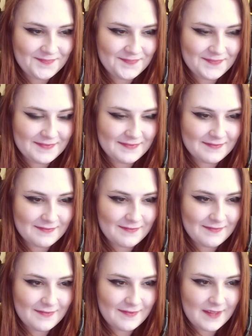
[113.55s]

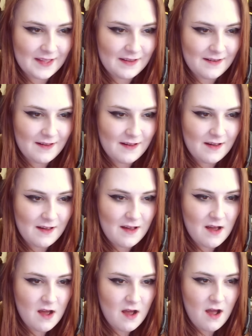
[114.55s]

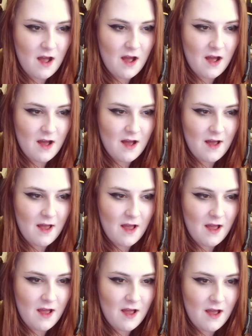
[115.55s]

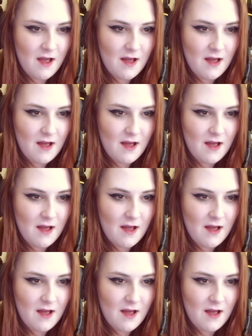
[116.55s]
Nothing is said.